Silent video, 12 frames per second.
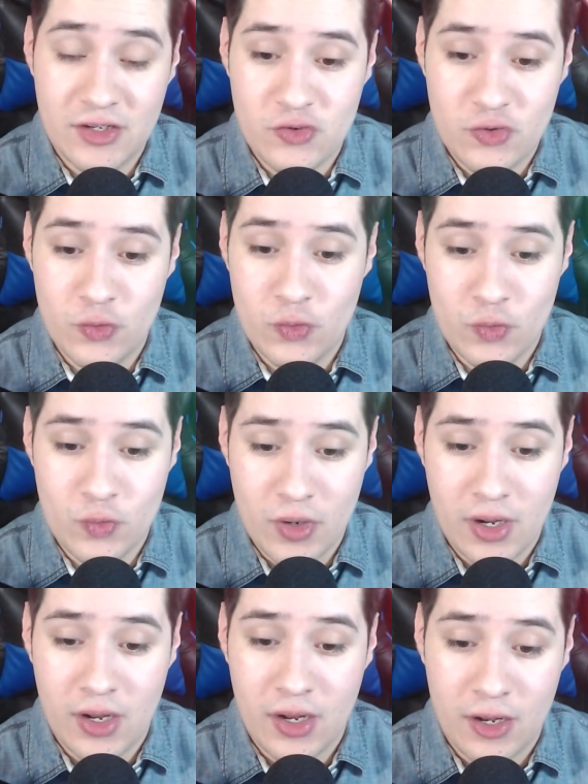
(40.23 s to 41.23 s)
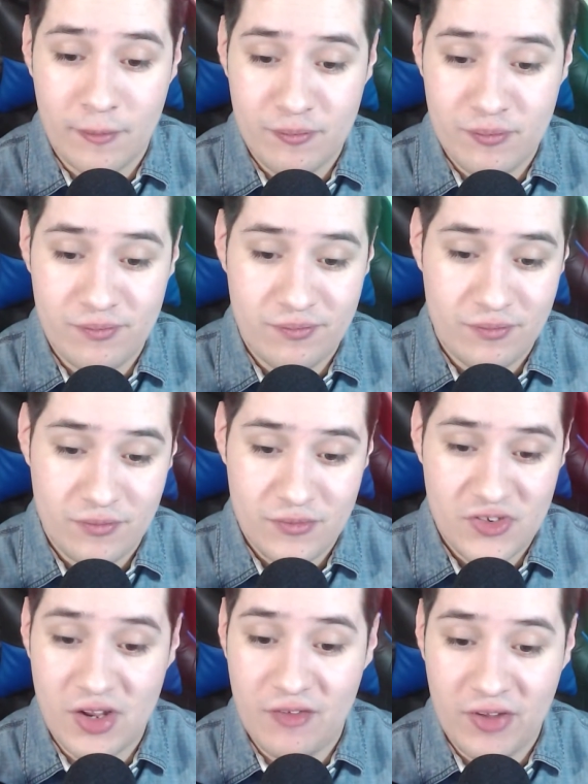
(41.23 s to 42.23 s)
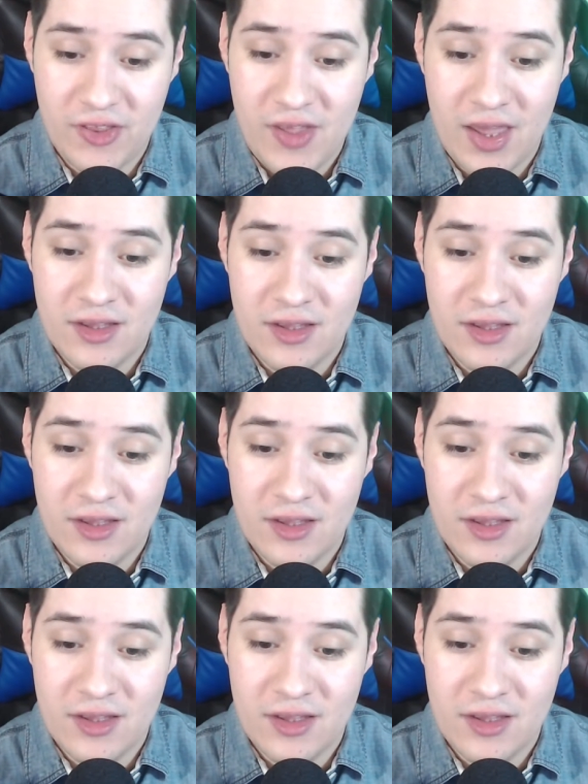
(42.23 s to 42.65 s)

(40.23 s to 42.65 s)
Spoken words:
to stuff like that.